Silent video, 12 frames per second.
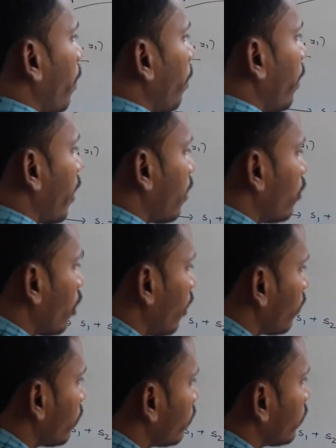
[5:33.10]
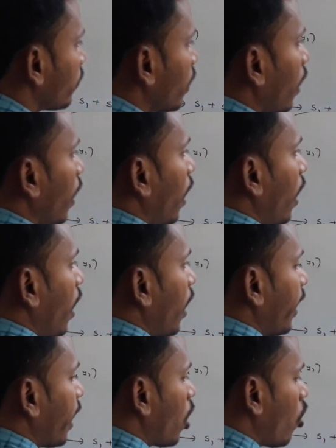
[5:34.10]
parabola
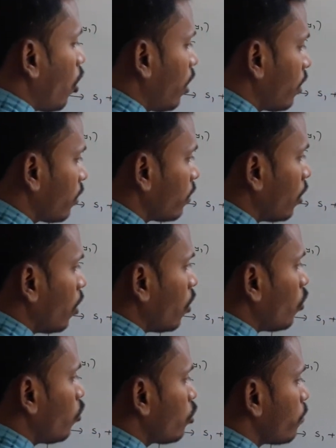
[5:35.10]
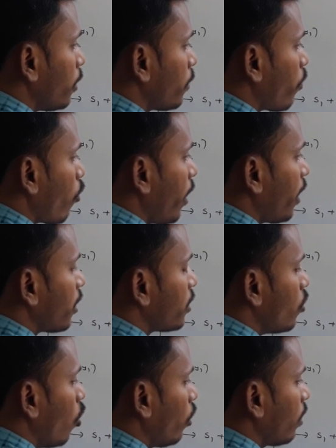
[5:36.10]
and a chord whose midpoint is
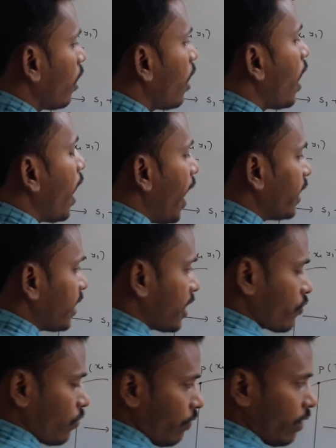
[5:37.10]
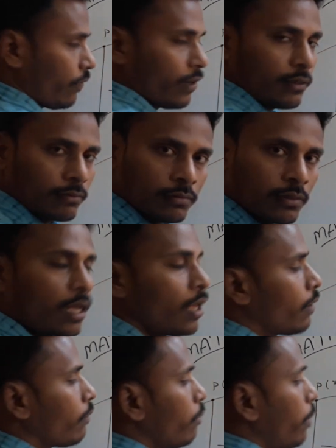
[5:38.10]
known as x1
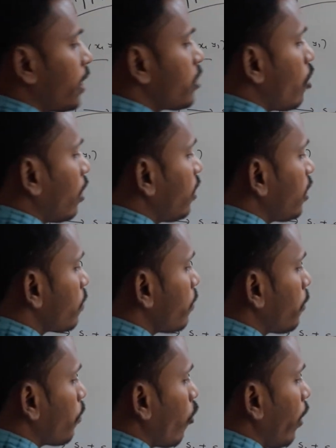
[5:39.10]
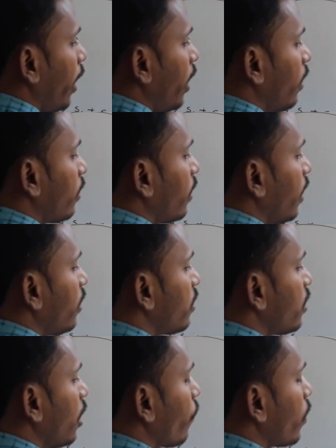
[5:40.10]
y1, based on this midpoint, then this
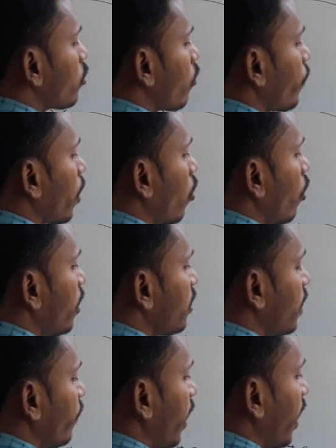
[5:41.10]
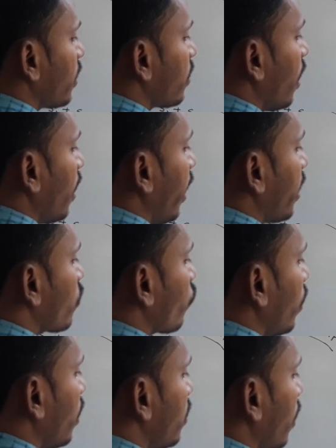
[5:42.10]
equation of the chord is given as
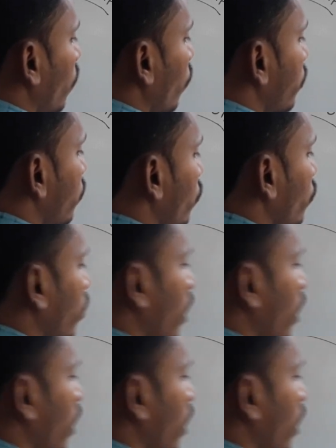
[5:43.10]
s1 is equals to